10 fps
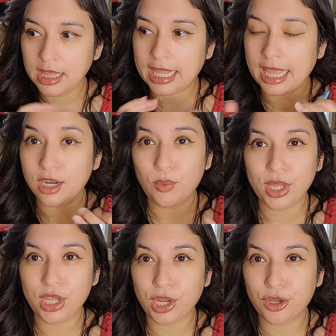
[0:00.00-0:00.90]
like in a
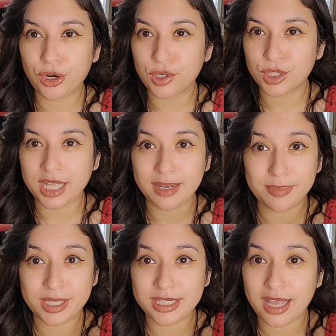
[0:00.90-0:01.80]
way that I could
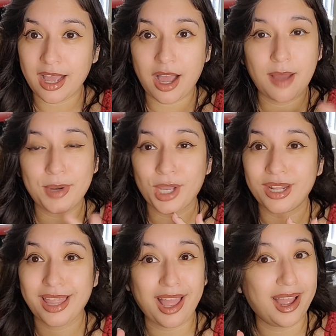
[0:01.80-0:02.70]
understand, because I'm not
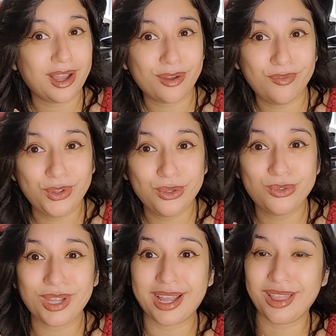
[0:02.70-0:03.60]
gonna lie, I got
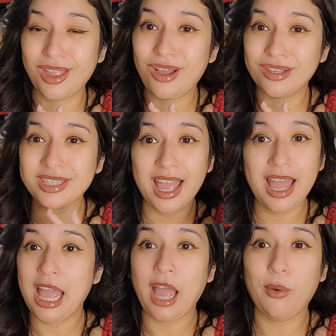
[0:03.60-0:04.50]
confused, I got lost.
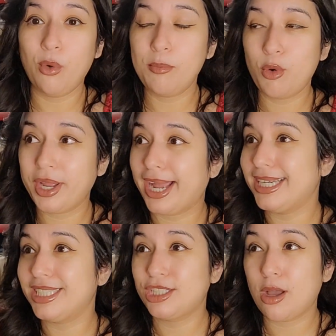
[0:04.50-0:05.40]
At one point,
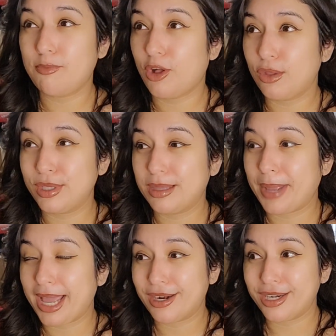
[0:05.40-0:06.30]
I just stopped following the
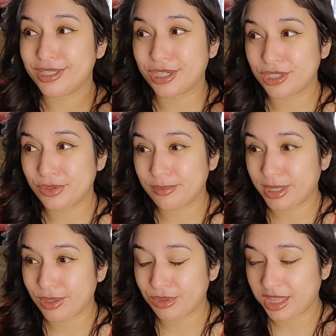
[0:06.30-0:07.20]
pattern and started doing
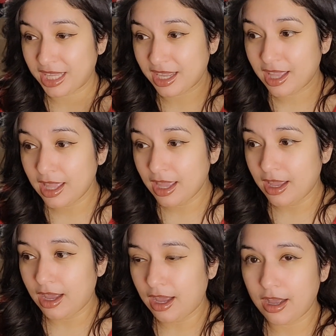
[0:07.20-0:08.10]
my own thing.
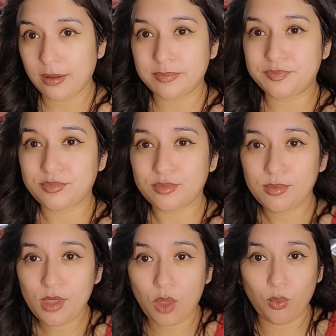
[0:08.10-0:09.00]

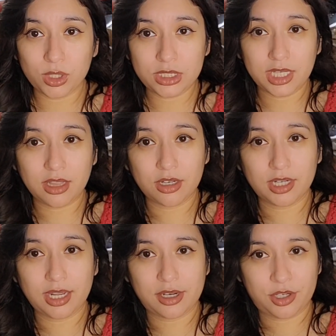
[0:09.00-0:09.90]
Once I
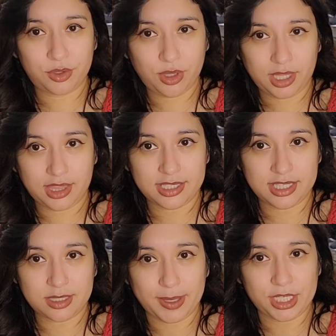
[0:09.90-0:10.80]
learned how to do like
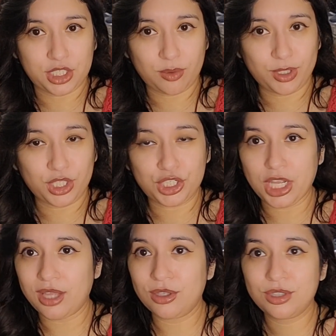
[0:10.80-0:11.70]
this expansion with the
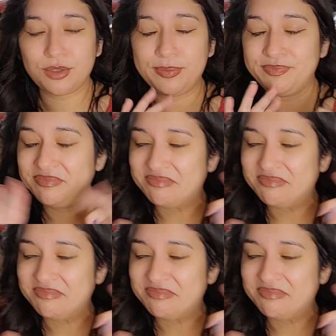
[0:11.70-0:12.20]
shells,